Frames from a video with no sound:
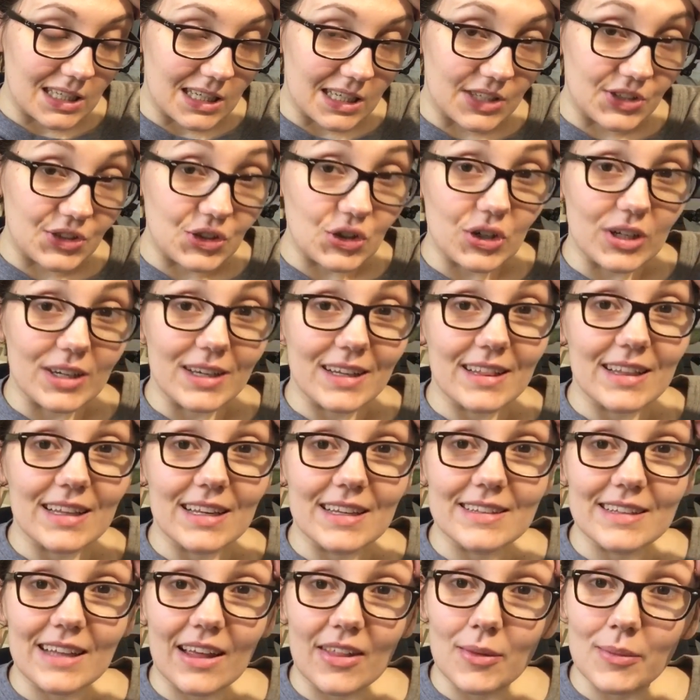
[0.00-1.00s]
enjoying
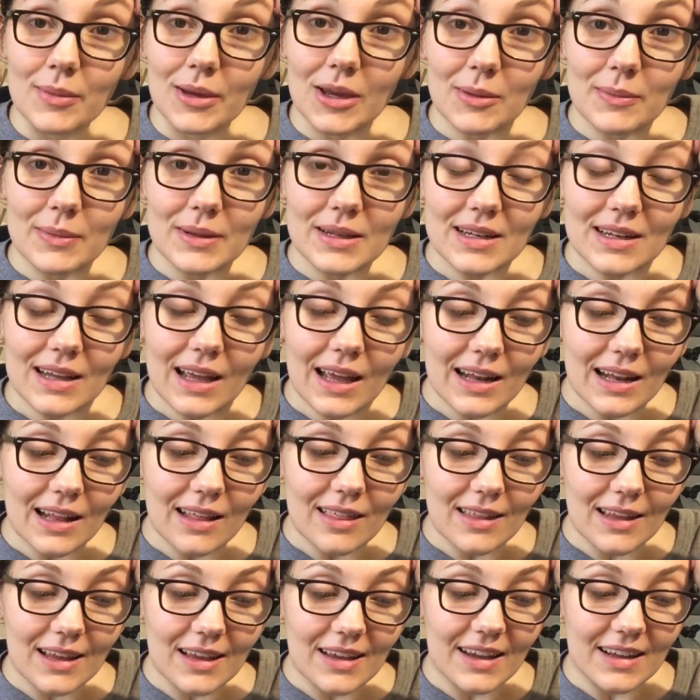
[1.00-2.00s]
things at the moment and I
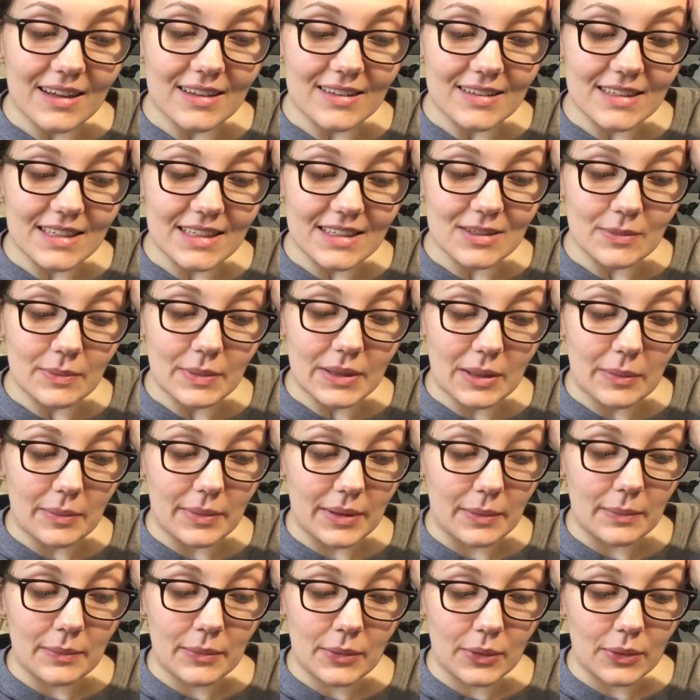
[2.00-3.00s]
think I just need to be a
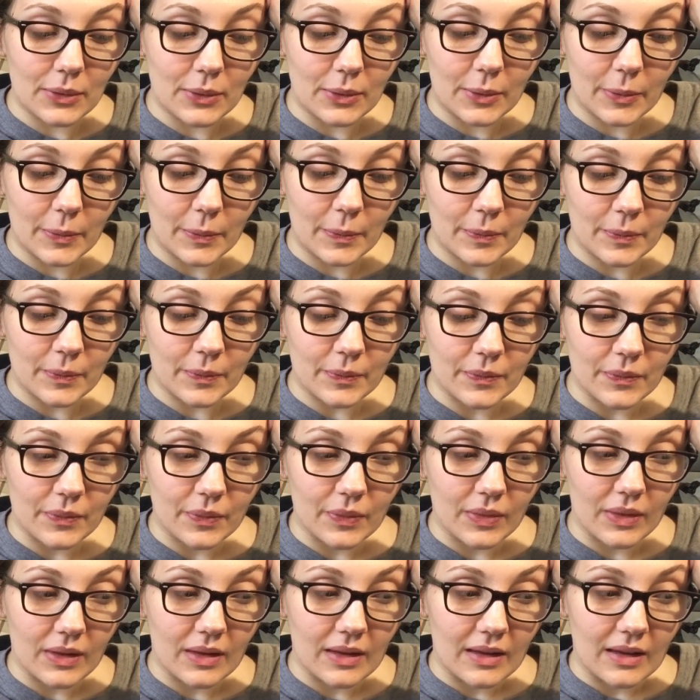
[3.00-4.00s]
bit more
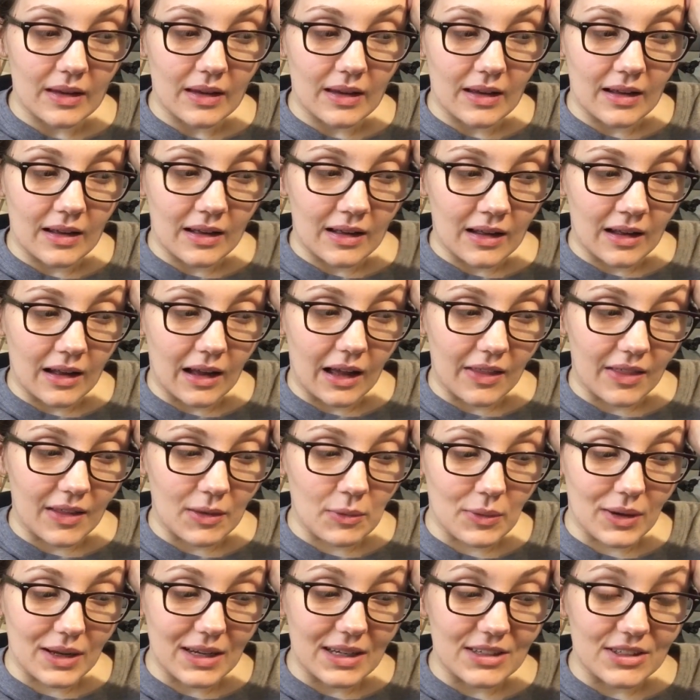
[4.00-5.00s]
I
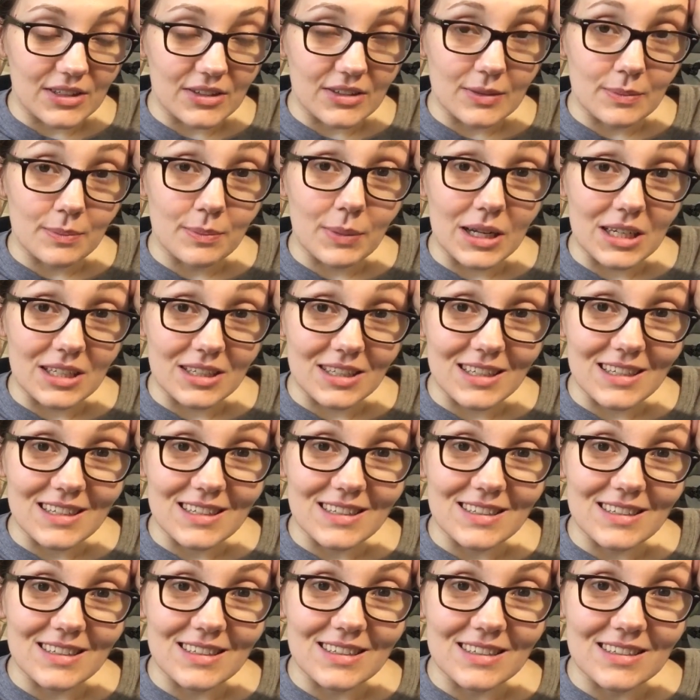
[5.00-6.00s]
think what I need to do is
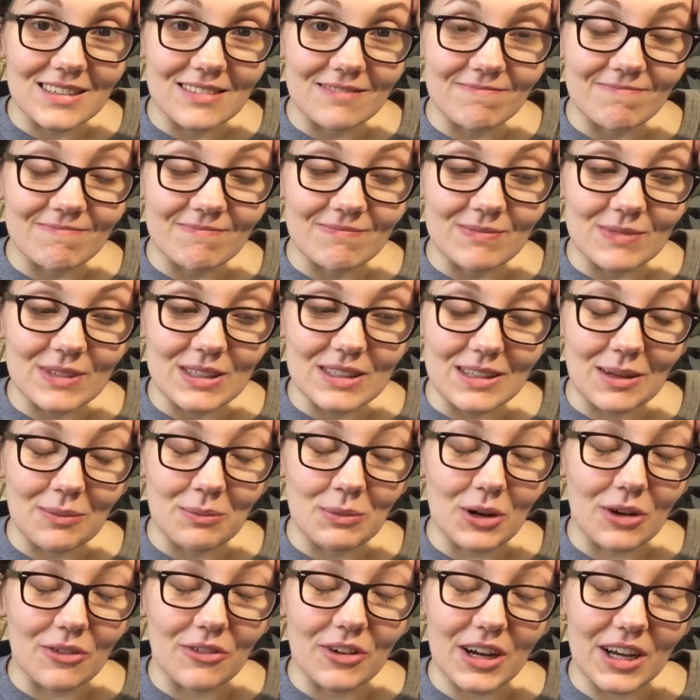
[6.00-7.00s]
budget because I'm
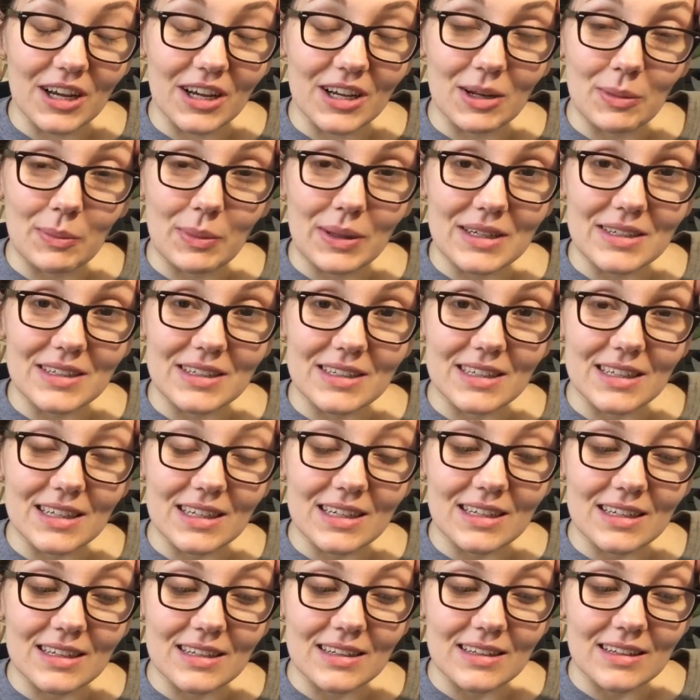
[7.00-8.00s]
not very good at
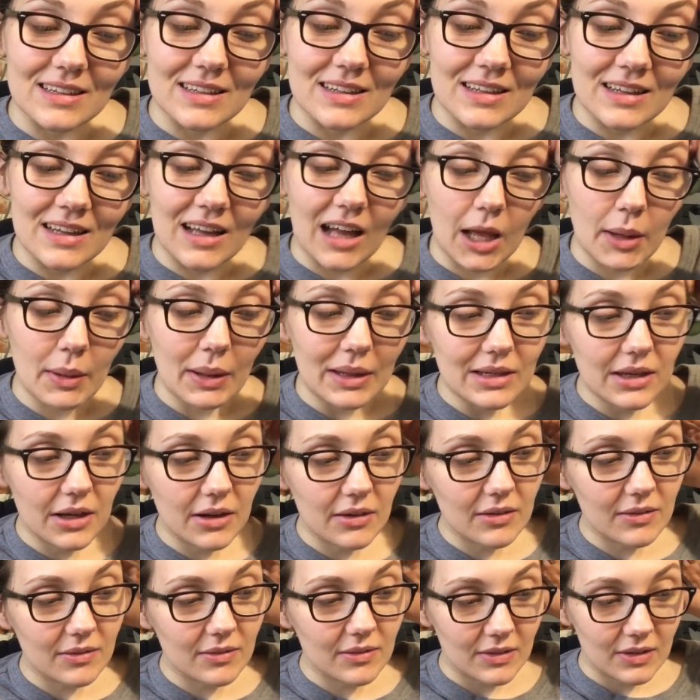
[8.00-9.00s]
budgeting and I
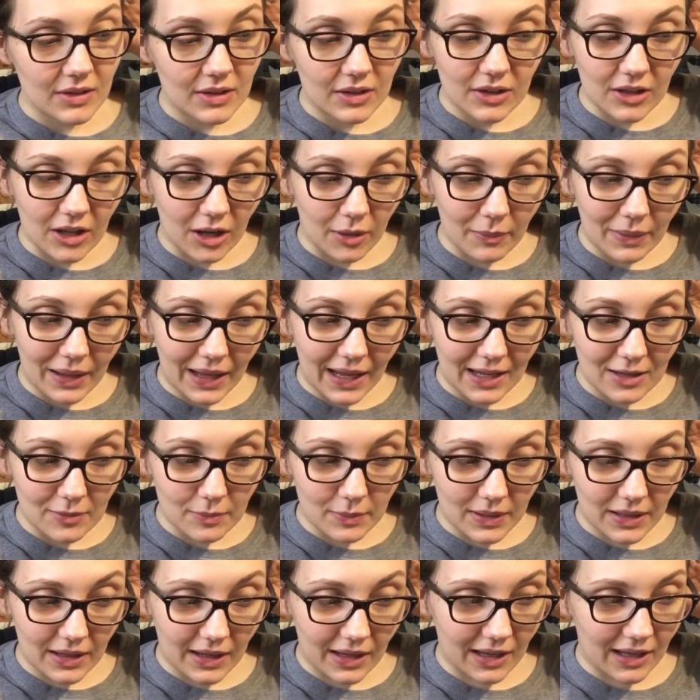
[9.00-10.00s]
don't go mad
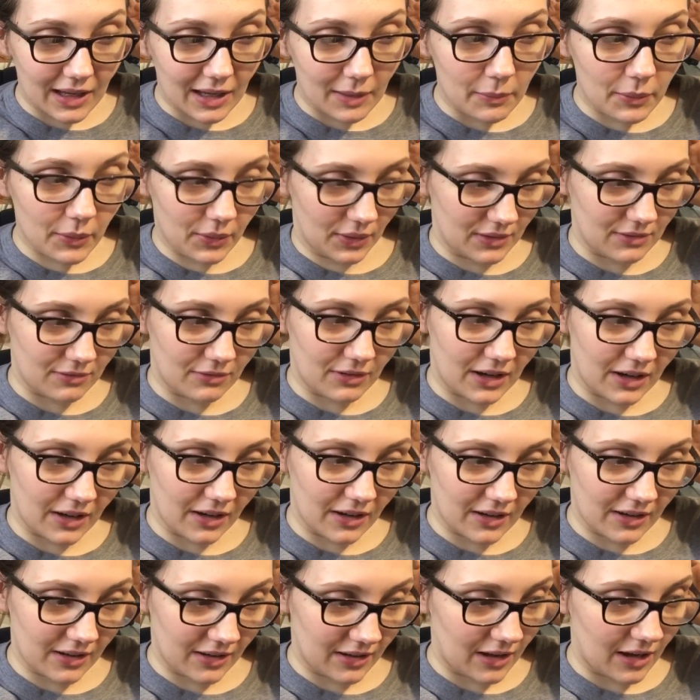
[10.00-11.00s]
but like I bought this
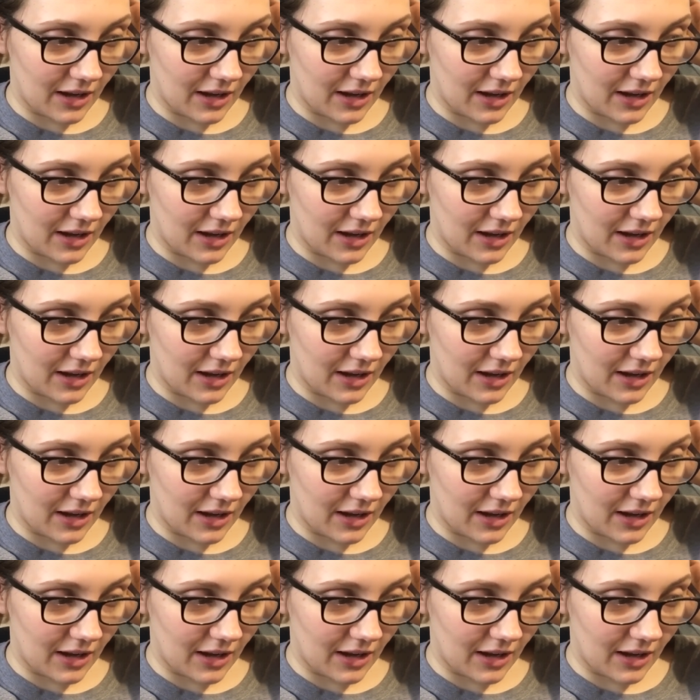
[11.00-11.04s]
rug